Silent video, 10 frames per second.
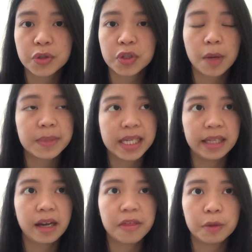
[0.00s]
stop
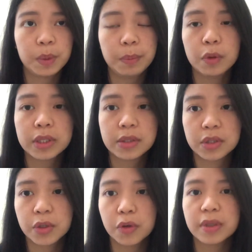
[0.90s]
telling other people what to
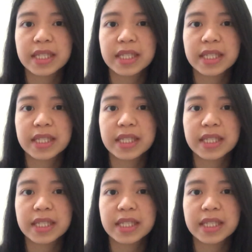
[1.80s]
do.